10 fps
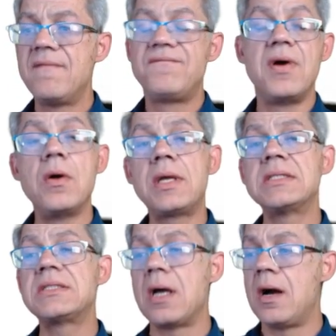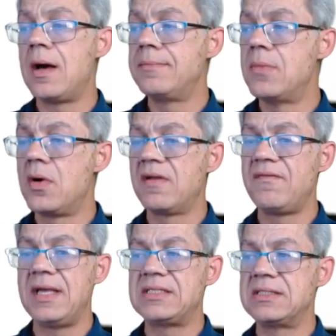Focus on
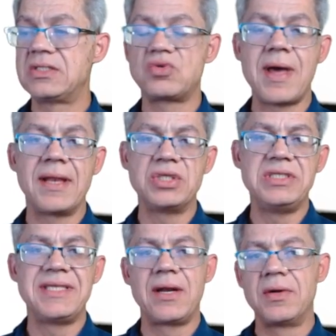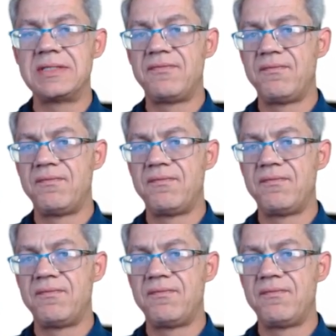motivation strategies that are